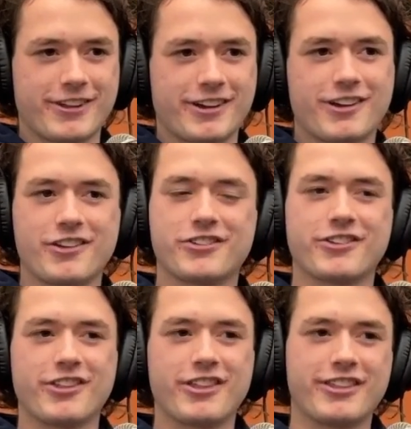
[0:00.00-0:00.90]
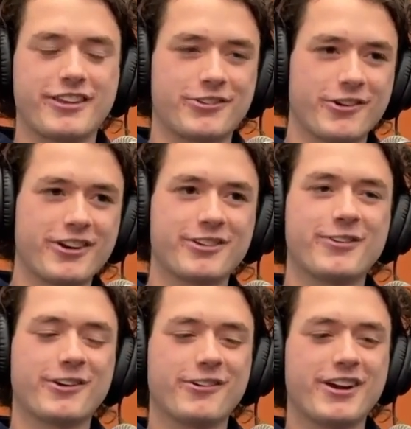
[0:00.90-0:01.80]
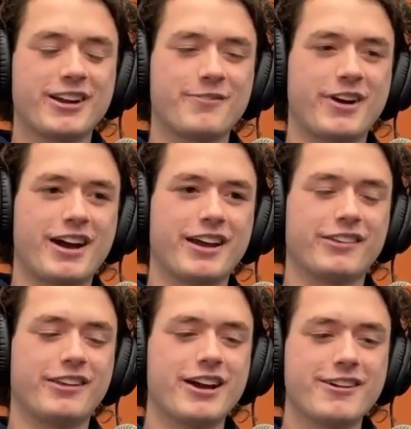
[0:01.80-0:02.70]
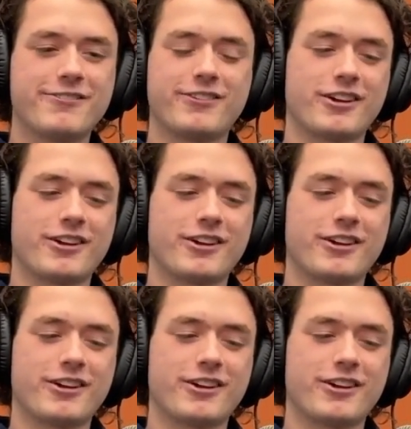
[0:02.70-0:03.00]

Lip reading: Like because the dirt has been created by life,